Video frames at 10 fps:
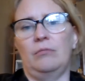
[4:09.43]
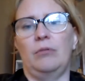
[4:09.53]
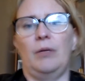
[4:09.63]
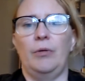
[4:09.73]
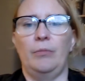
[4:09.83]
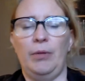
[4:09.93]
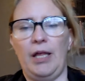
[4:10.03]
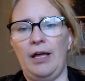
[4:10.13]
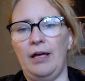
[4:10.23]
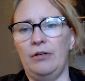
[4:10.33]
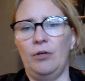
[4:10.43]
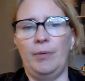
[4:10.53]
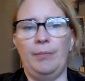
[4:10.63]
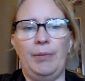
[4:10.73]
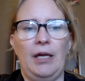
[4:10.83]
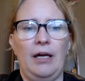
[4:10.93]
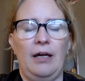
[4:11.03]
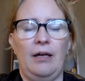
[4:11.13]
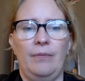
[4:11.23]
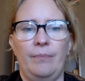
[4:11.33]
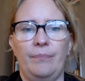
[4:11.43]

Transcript: Robert Blah and Herman Blah.